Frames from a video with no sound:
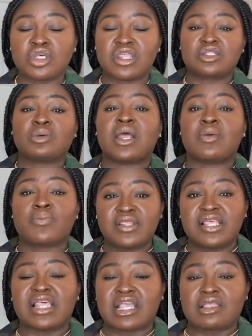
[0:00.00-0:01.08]
So that's what I
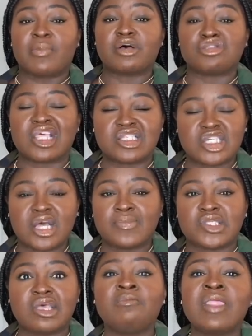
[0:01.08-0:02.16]
really liked about this
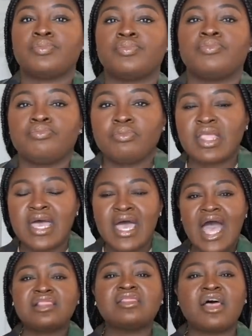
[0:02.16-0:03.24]
jumpsuit.
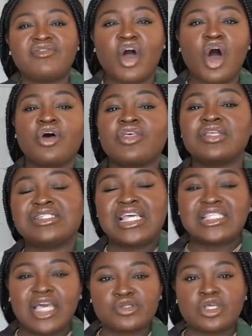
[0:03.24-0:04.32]
I love all the
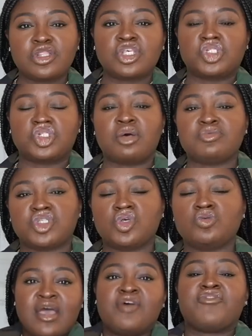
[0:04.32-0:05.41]
details on this
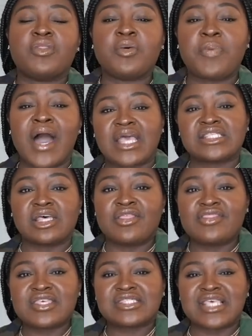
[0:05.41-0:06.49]
jumpsuit from the pockets
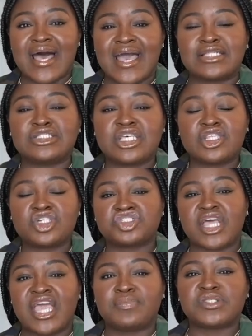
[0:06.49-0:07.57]
on the side to the
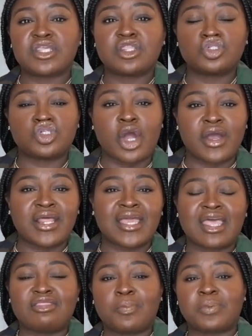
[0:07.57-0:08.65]
shape to the darting
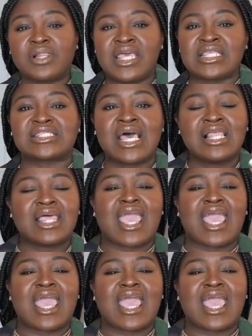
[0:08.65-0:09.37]
and the pleats.